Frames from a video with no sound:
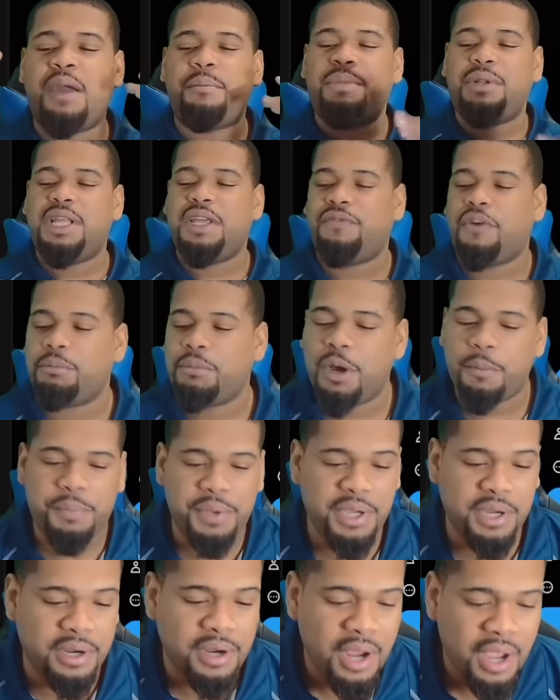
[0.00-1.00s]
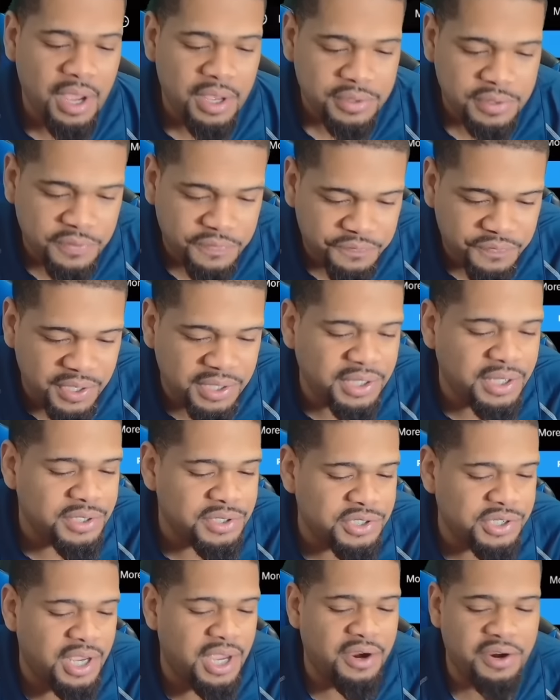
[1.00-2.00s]
believe I'm up here defending
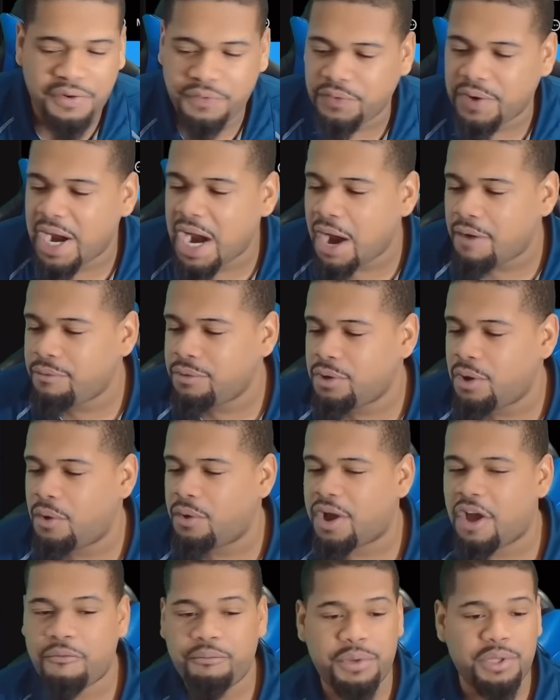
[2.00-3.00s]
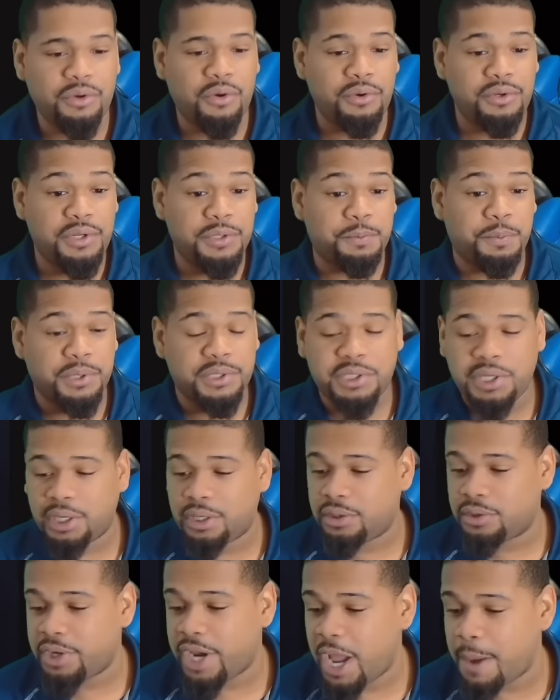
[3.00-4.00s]
Jerry for however long I've been on this
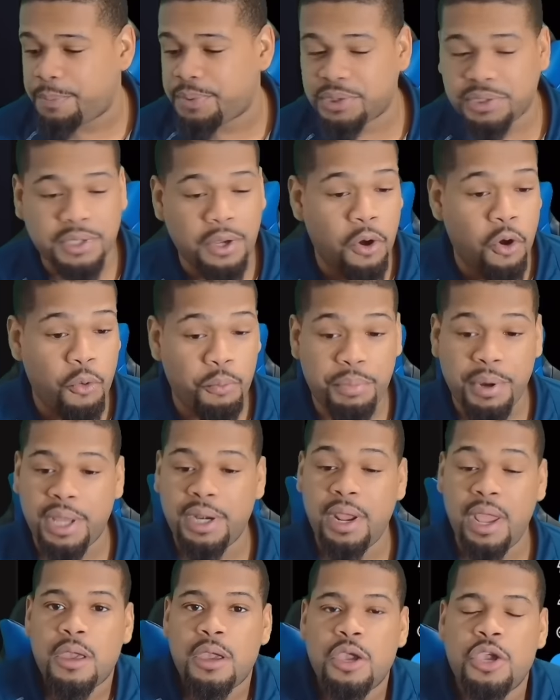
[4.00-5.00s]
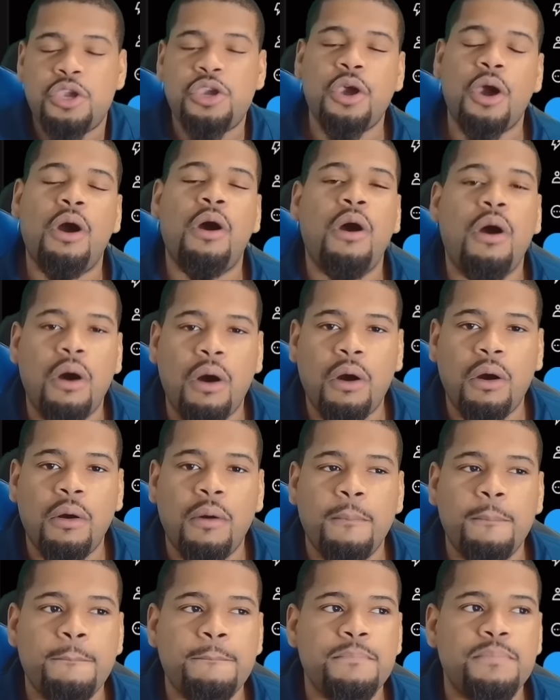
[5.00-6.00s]
particular episode. But y'all,
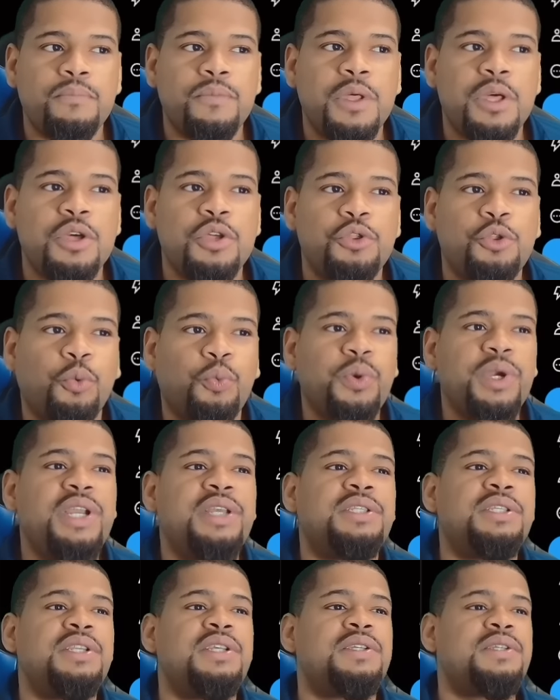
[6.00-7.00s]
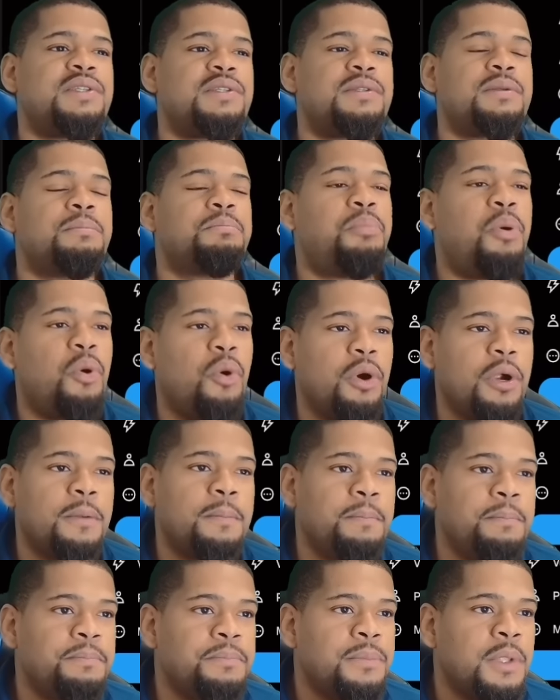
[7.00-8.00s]
the reason this is important
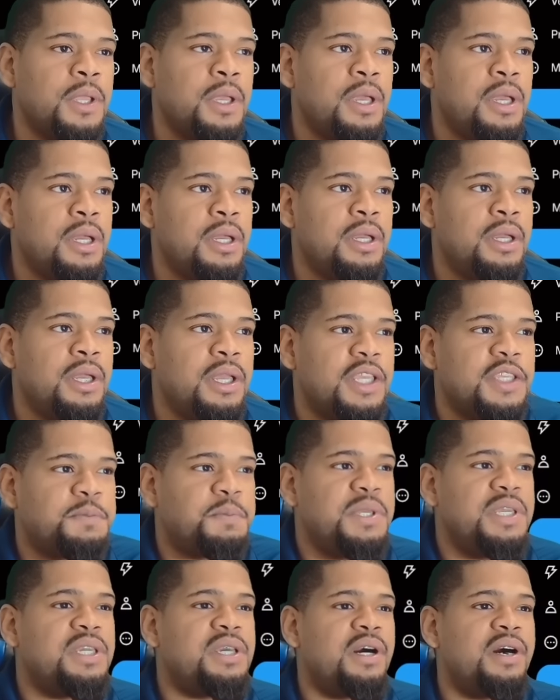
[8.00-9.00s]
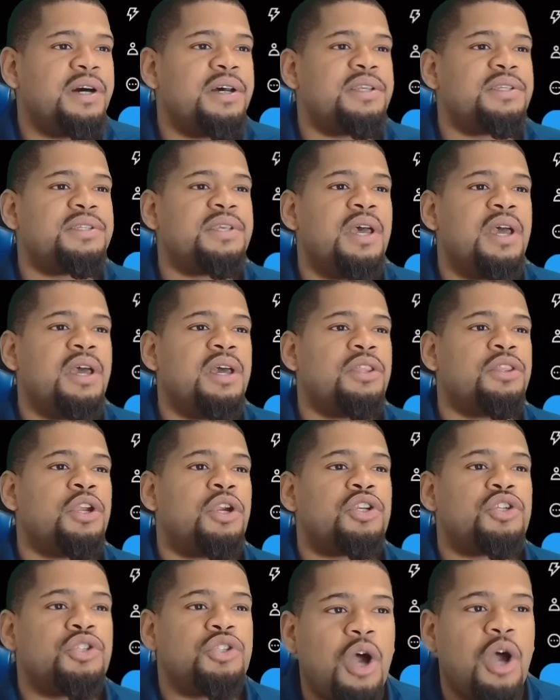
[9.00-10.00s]
is because
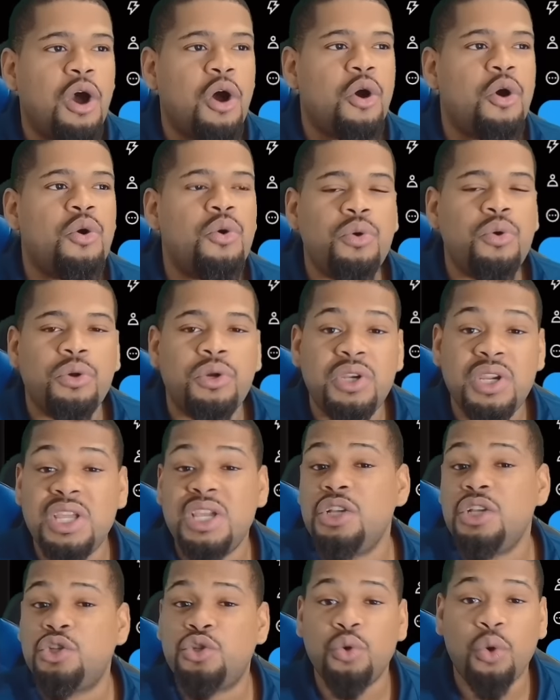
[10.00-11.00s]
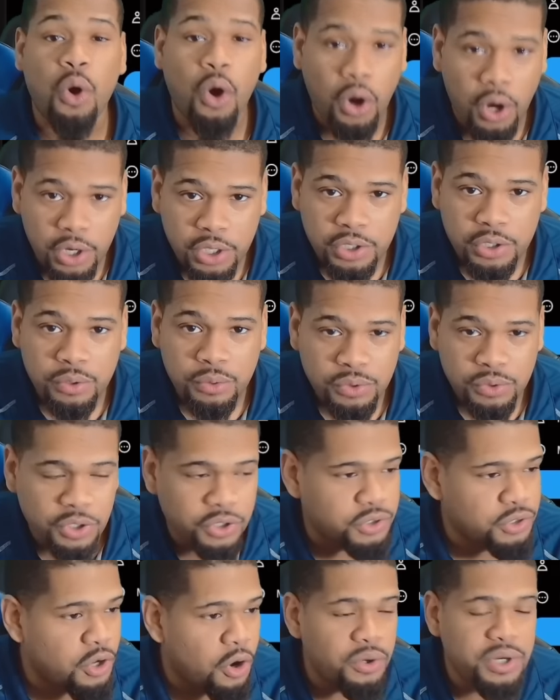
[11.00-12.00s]
there's no need to argue. There's
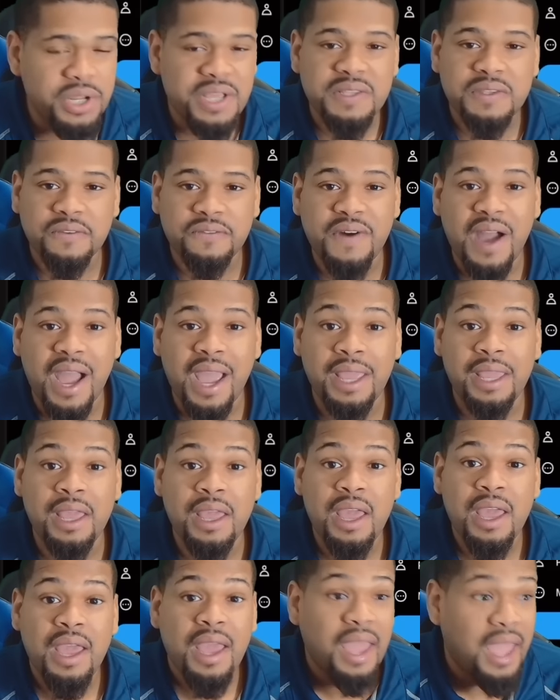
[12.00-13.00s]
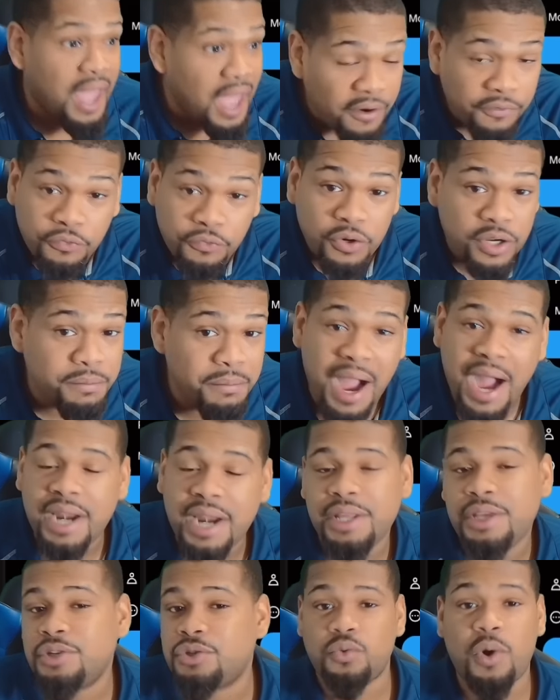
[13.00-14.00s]
no need to fight.
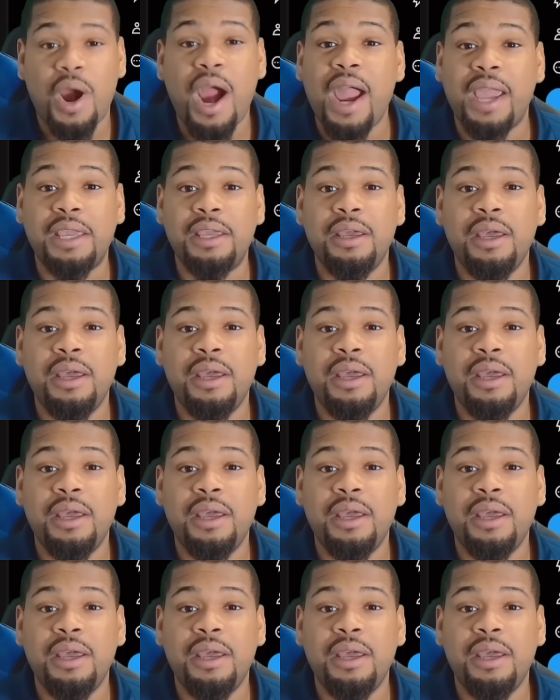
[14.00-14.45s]
Everybody is right.